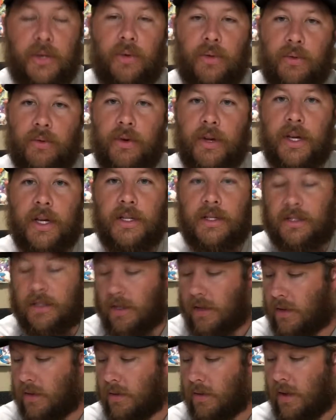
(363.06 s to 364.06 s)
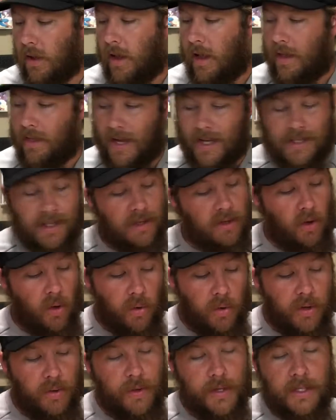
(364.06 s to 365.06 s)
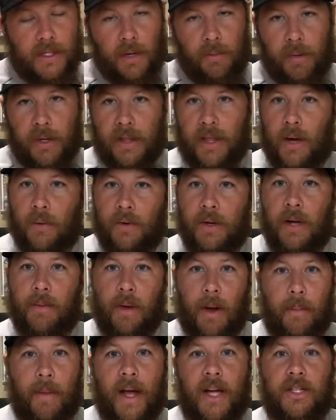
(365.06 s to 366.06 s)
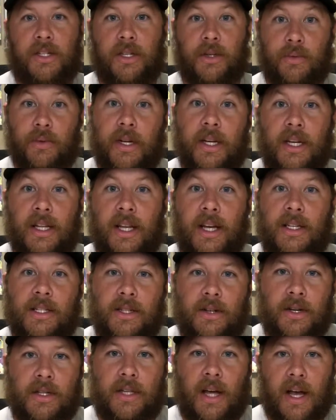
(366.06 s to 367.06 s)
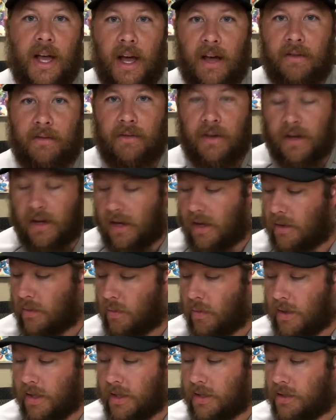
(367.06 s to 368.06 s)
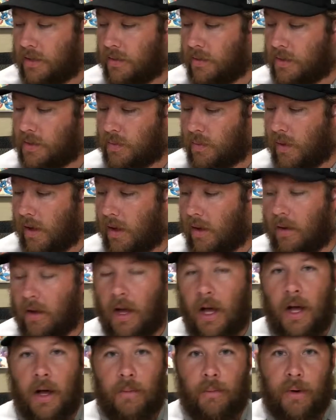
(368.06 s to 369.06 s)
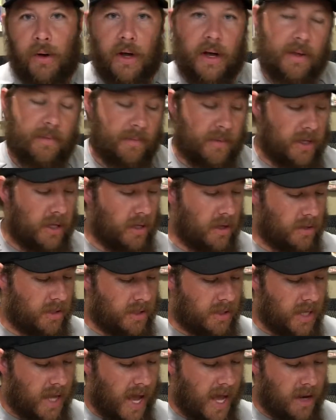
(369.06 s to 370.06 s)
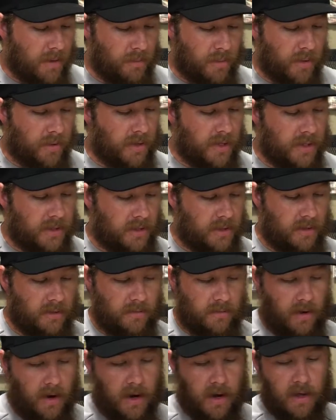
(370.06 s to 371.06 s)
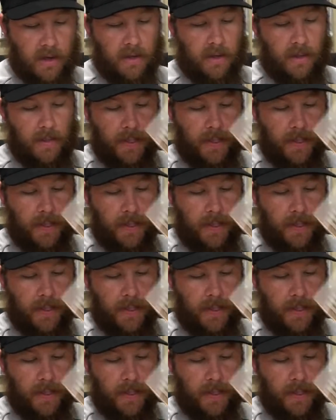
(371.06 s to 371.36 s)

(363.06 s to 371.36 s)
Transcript: threes. So that's not the only reason I picked that one up. I'm actually reading that series. I have 1 and 2 as well, but you know, just an added bonus, right?